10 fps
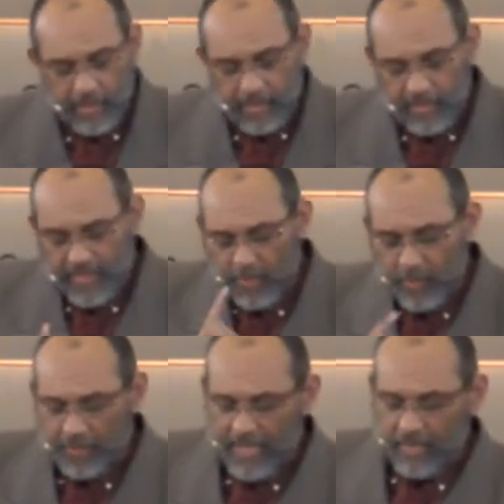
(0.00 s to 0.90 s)
They
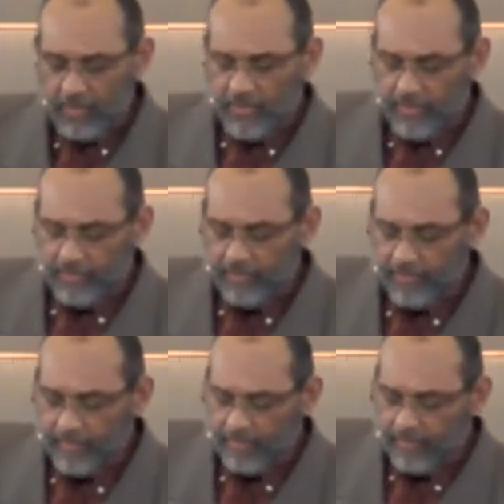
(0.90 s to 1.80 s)
rebelled.
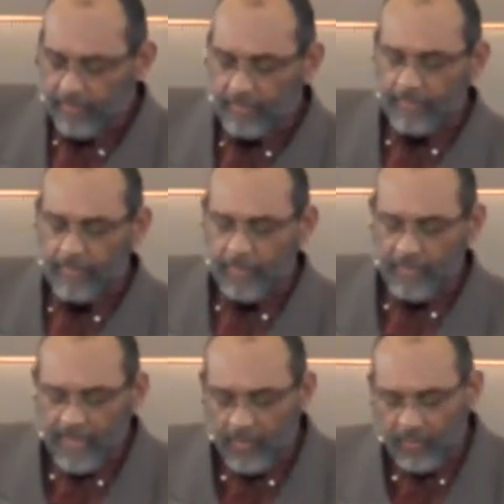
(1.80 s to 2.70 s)

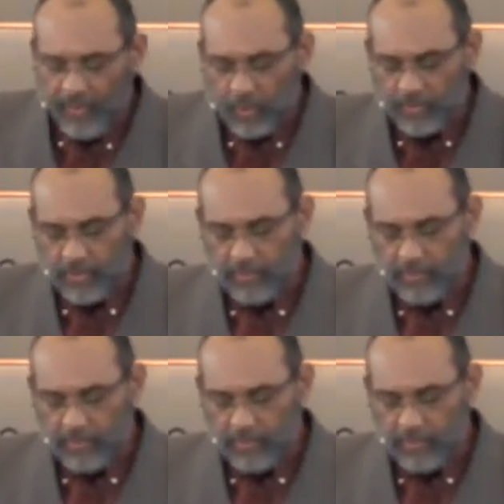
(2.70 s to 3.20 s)
They revolted.